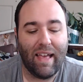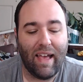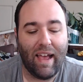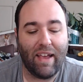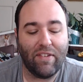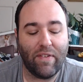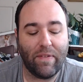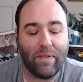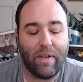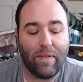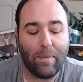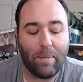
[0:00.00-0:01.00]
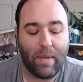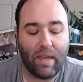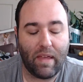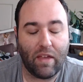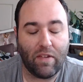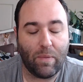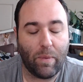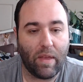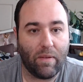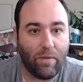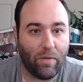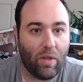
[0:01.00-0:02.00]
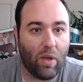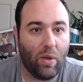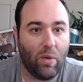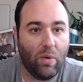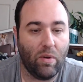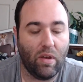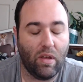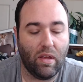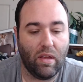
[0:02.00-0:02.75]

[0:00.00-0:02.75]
I just love the beat. I just the way it flowed.